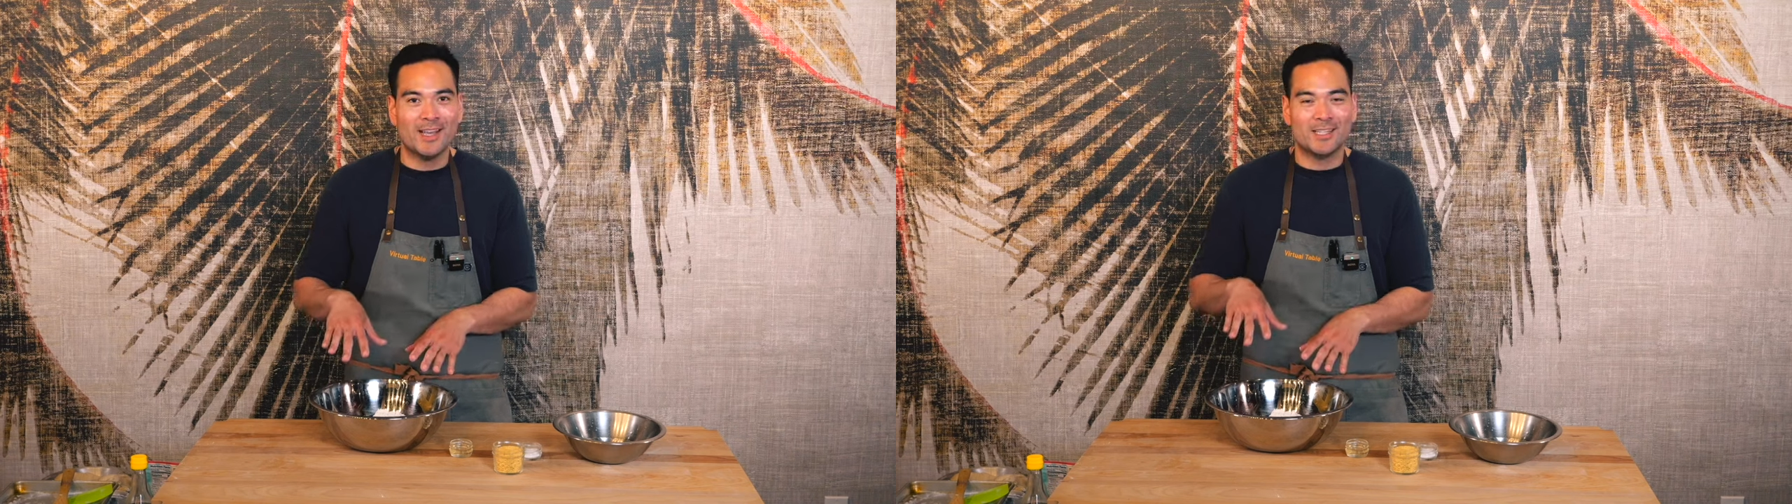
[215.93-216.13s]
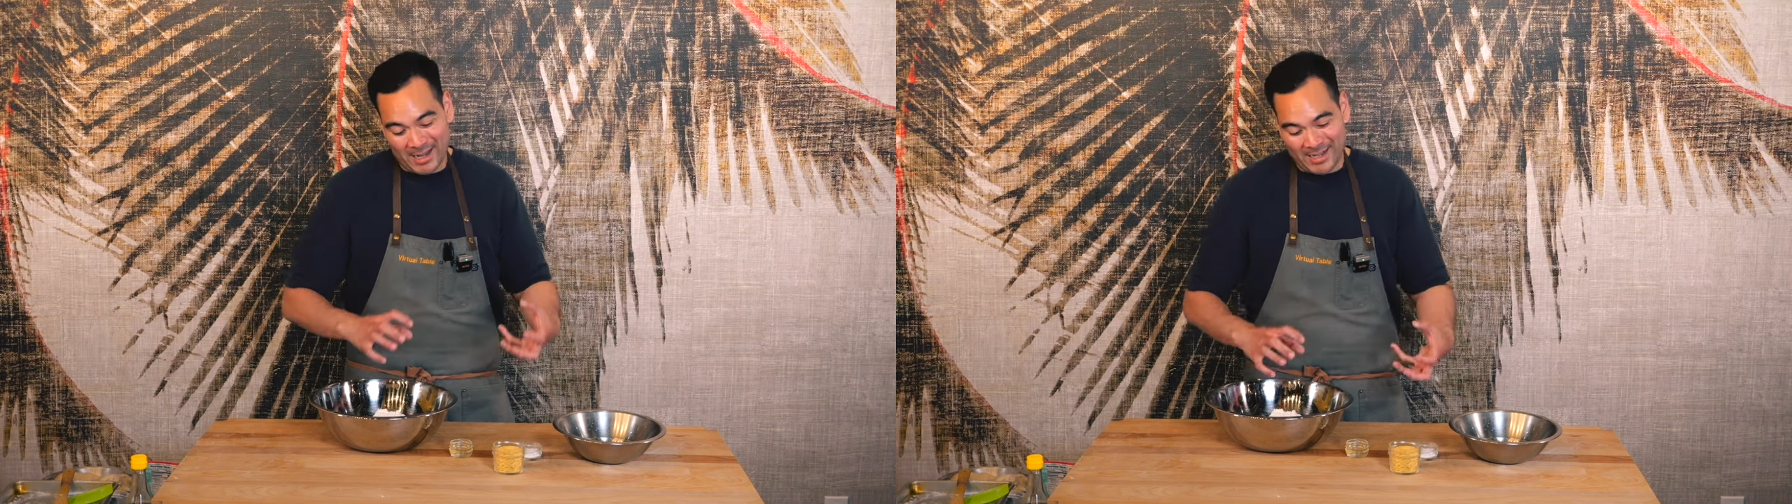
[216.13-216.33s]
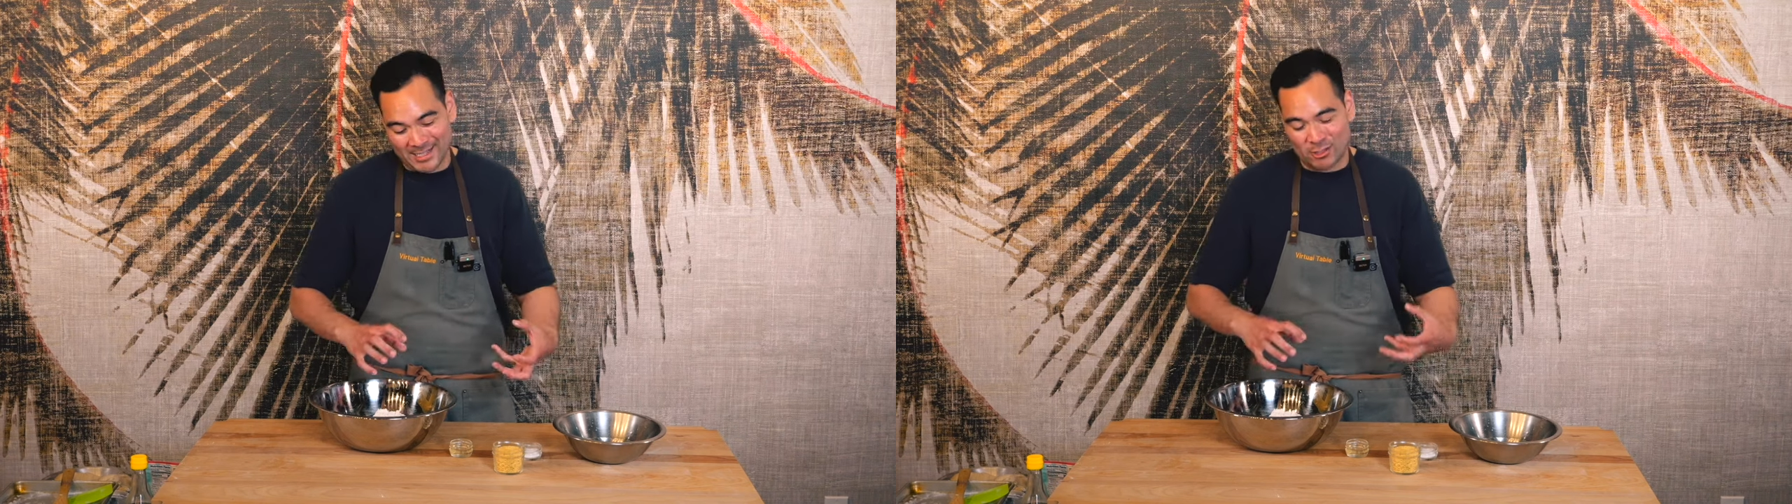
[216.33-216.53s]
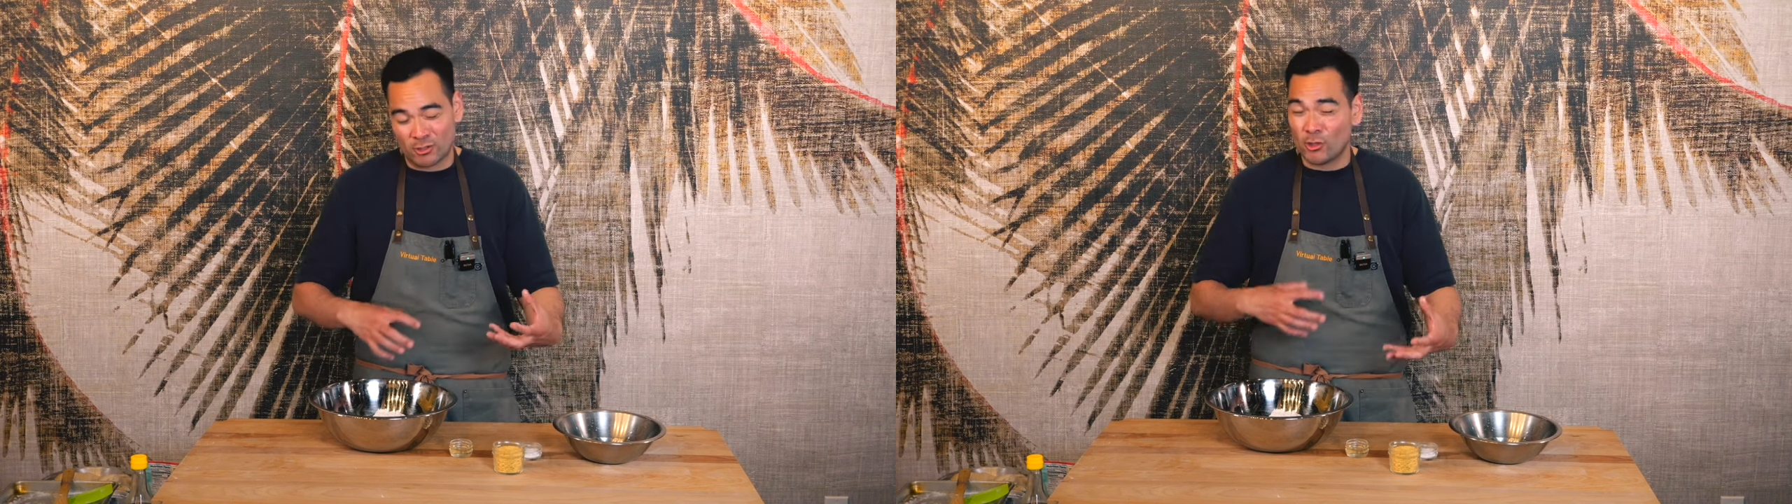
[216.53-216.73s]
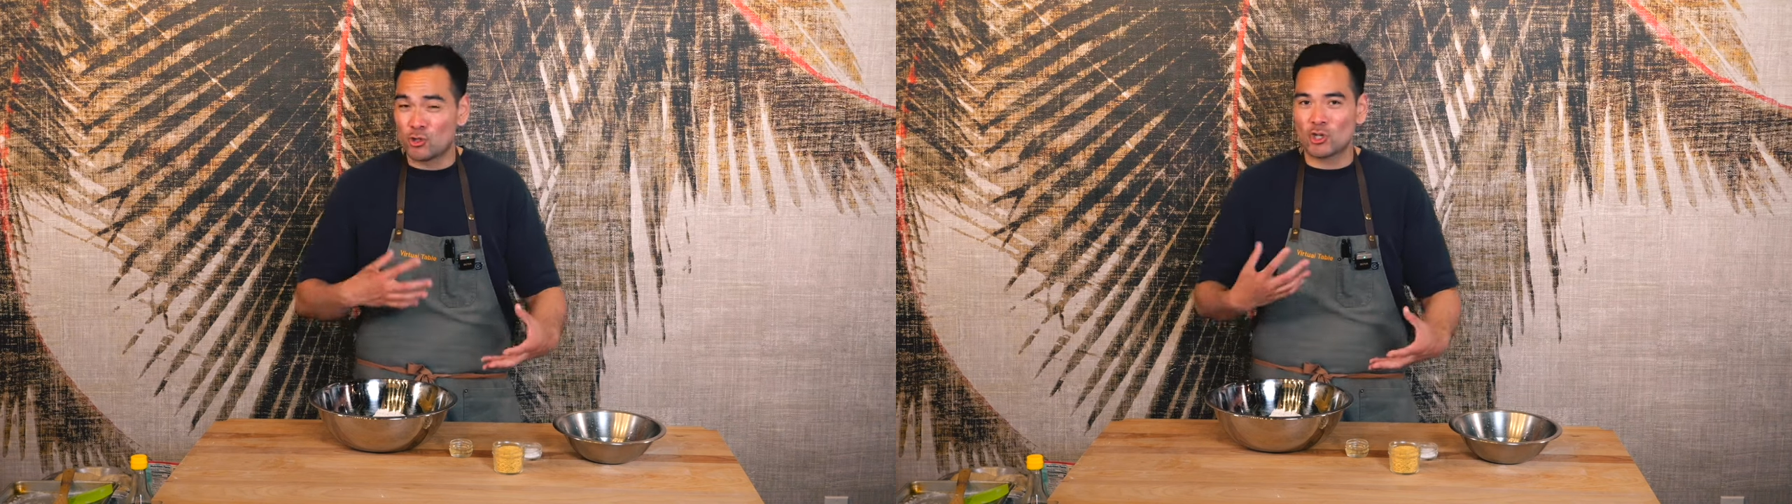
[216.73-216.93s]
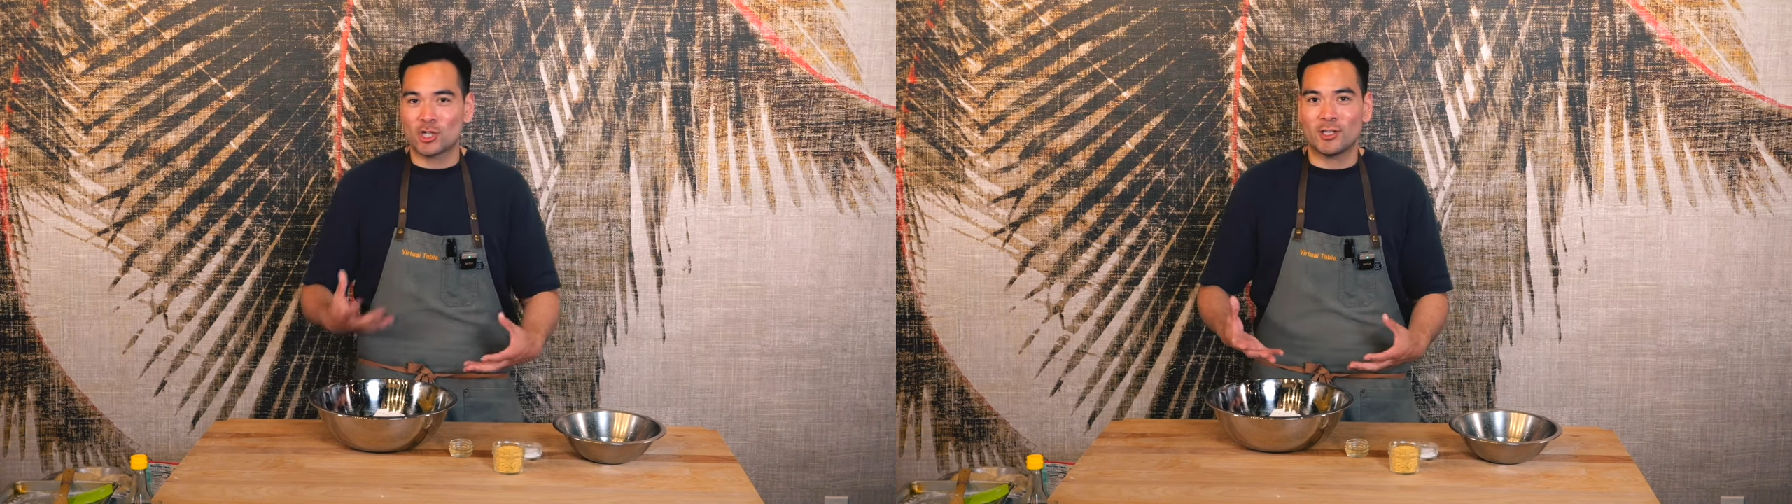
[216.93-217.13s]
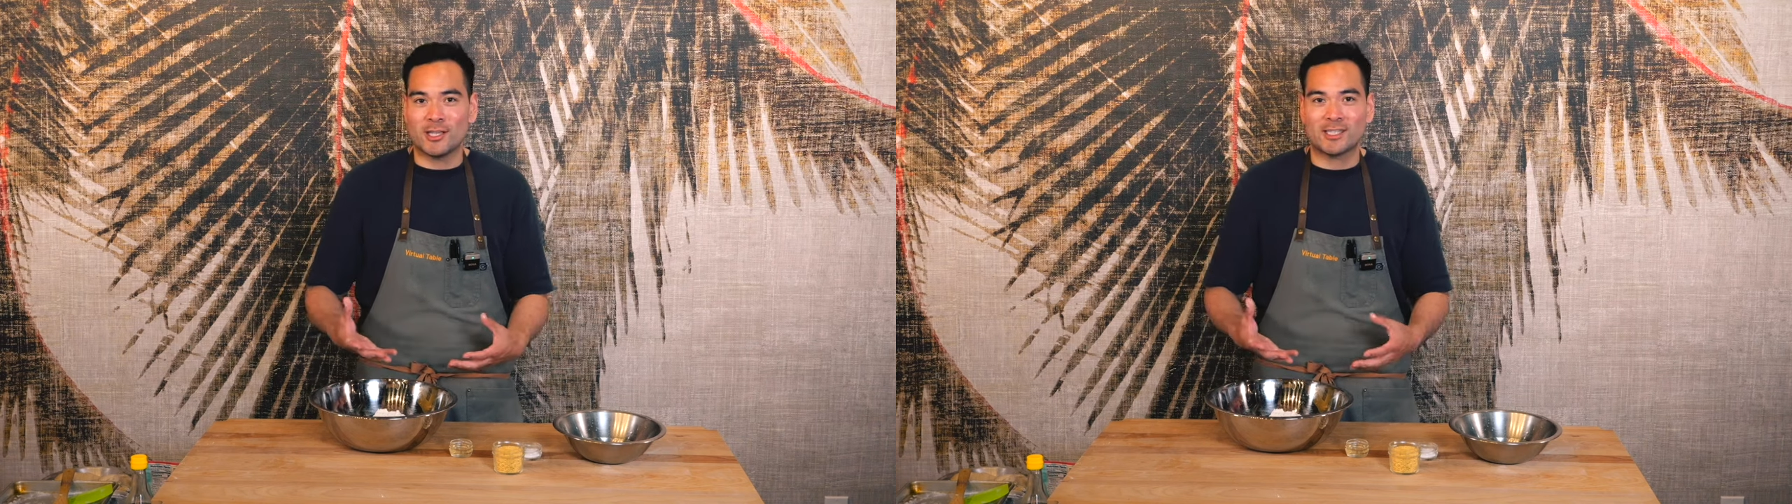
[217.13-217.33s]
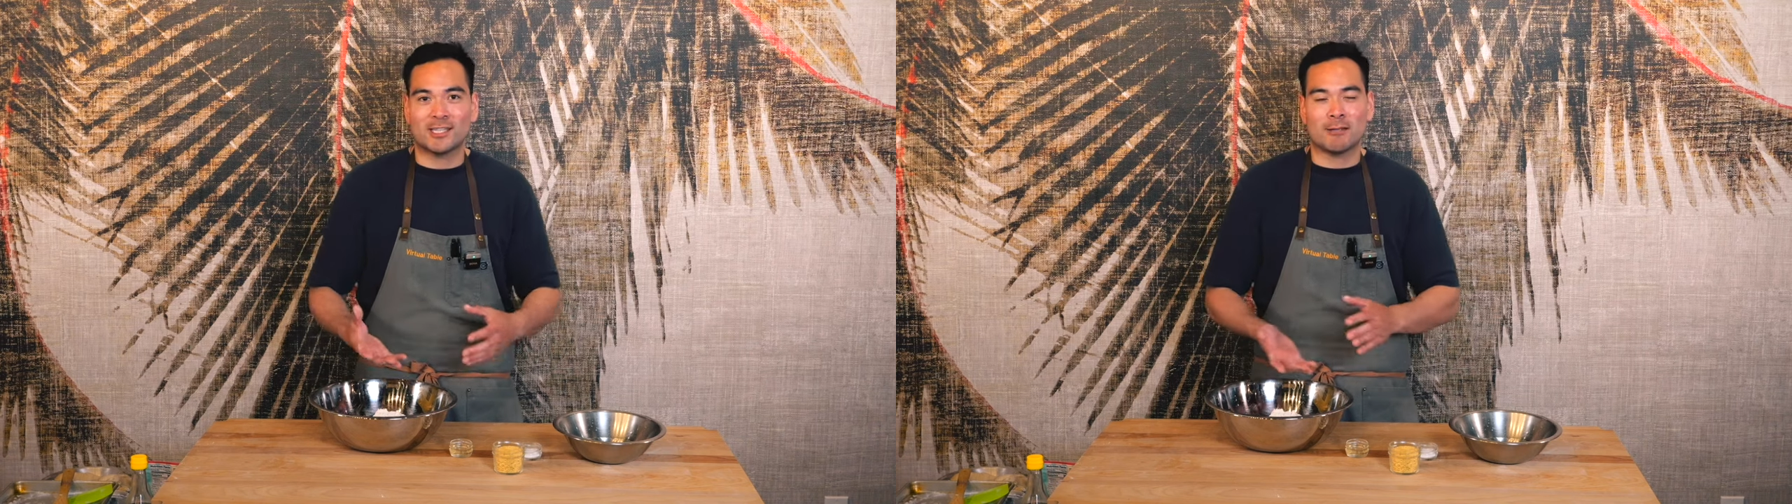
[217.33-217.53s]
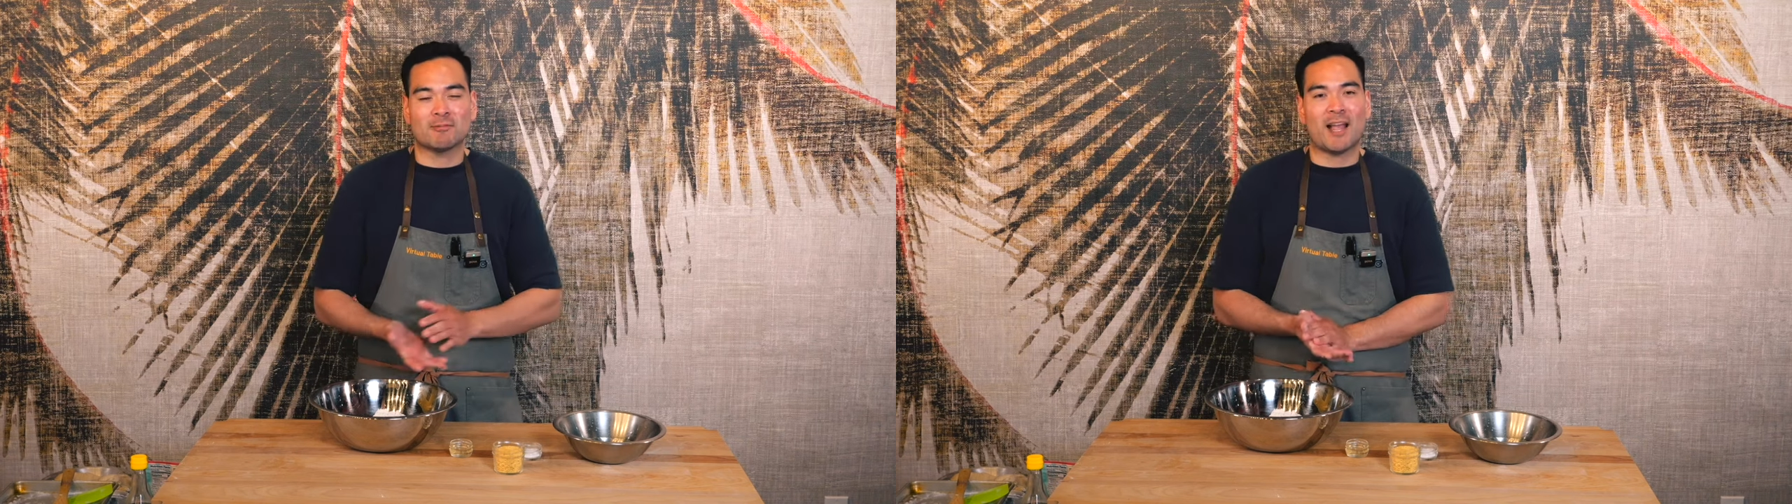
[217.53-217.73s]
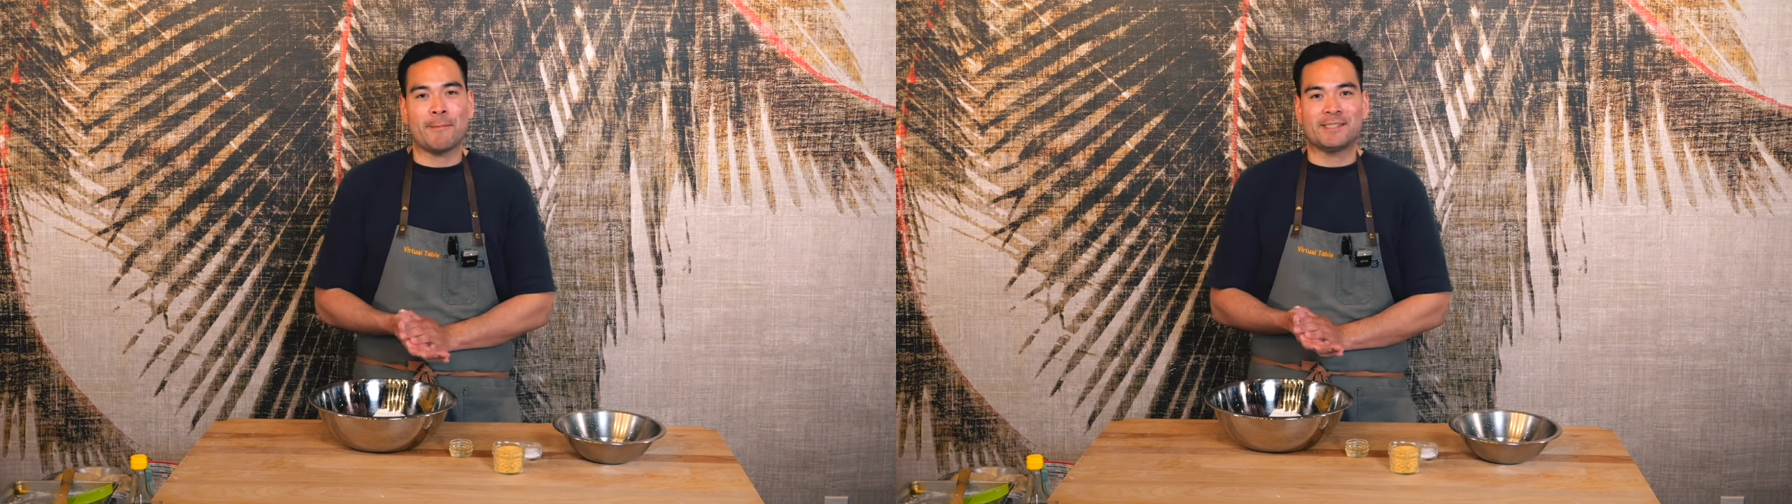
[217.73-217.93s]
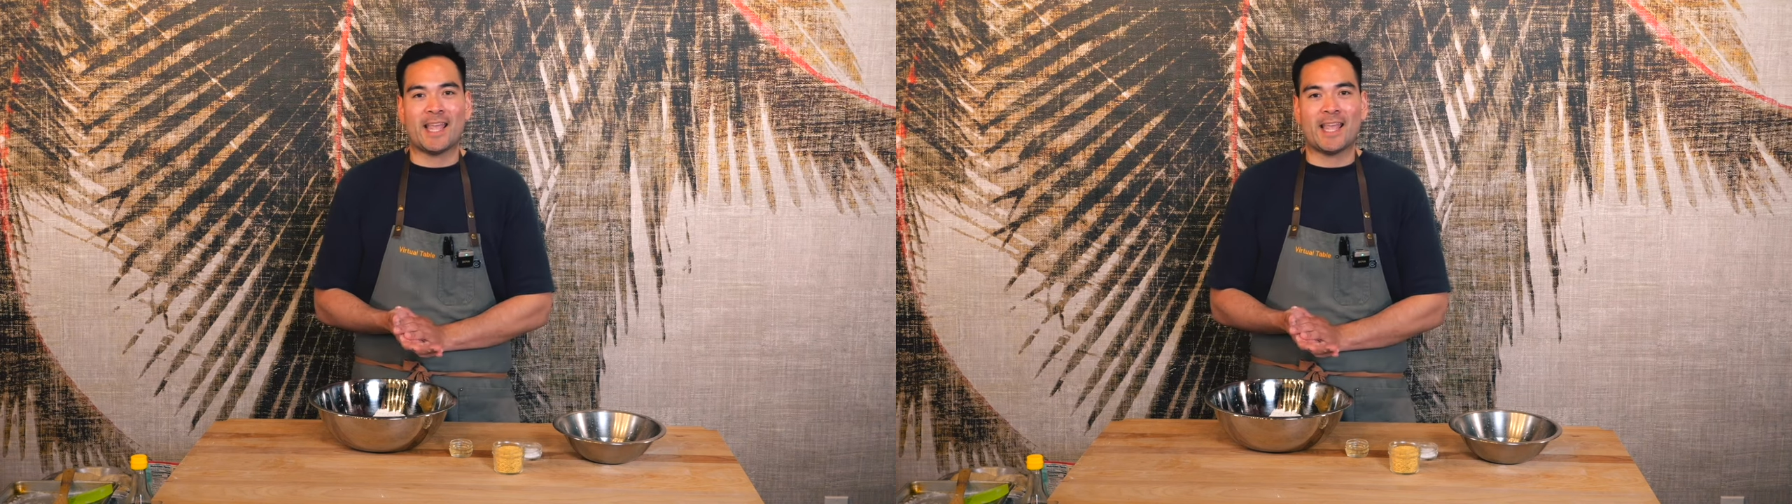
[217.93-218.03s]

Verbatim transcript: because nutritional yeast can sometimes